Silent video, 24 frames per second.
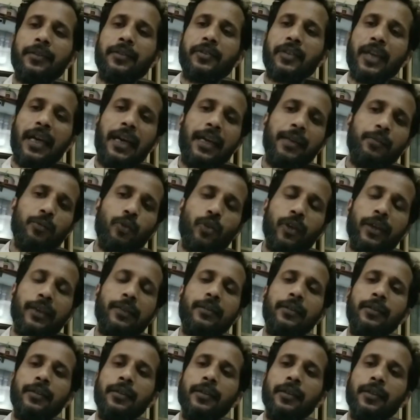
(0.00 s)
the time
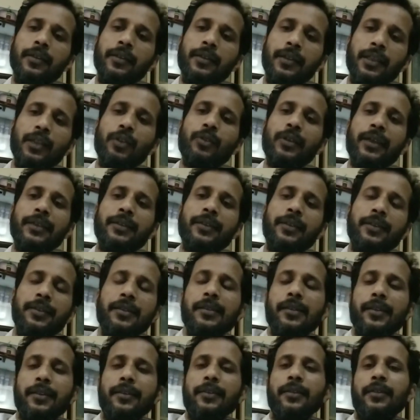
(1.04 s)
when you as a
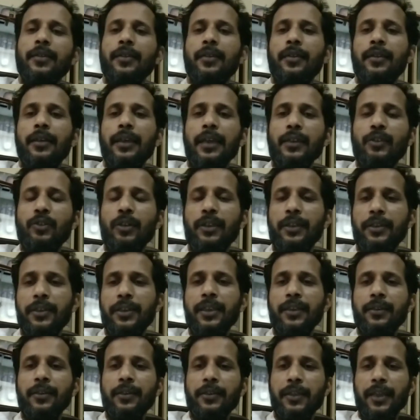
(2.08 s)
reader actually
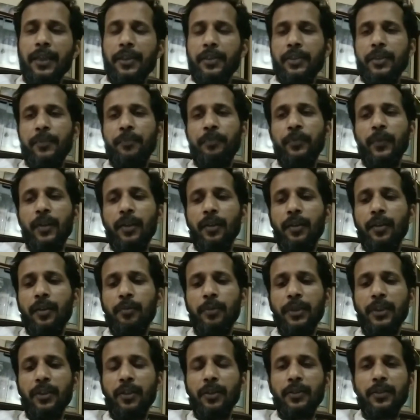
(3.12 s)
reading the text,
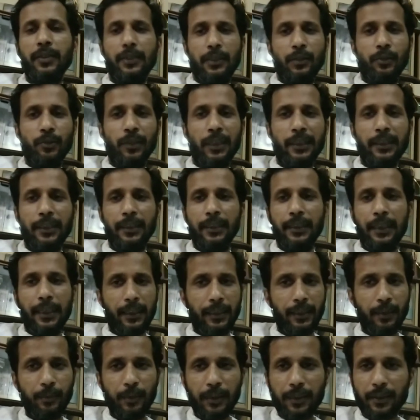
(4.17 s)
because you are an
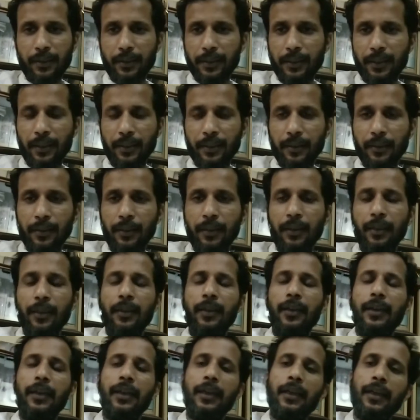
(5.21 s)
academic reader
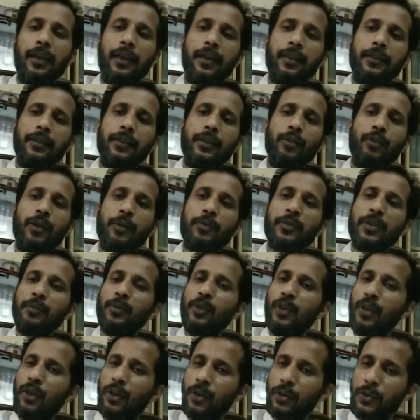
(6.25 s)
and you have some
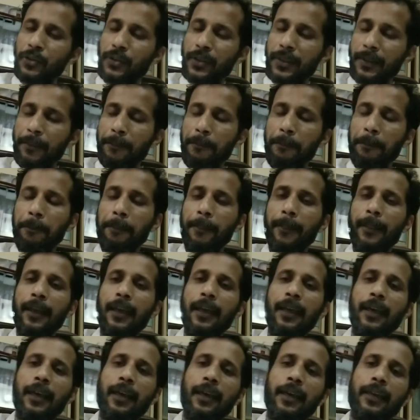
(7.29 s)
goals,
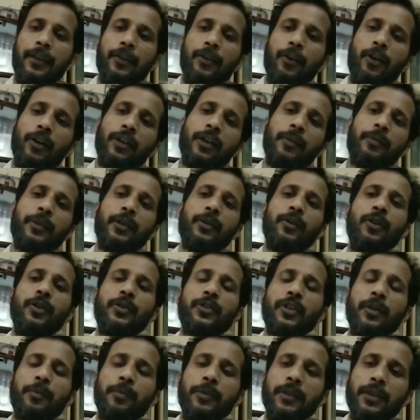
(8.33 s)
and one of the
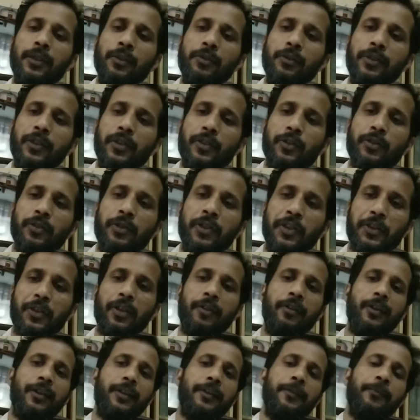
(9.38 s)
goals of you is to
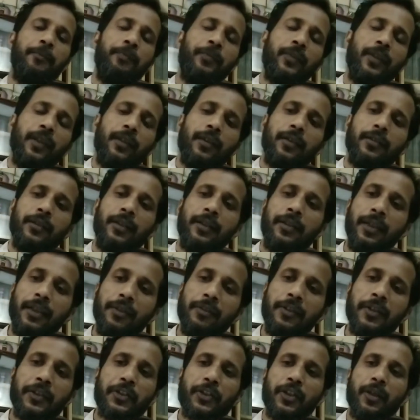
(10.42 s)
discover the
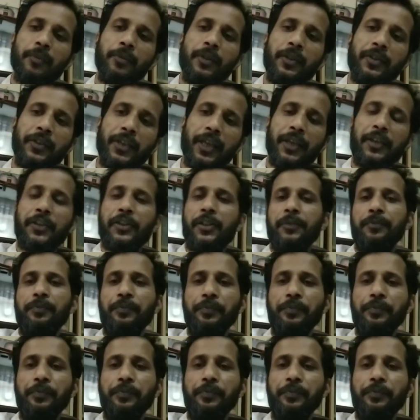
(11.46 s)
relevance of the text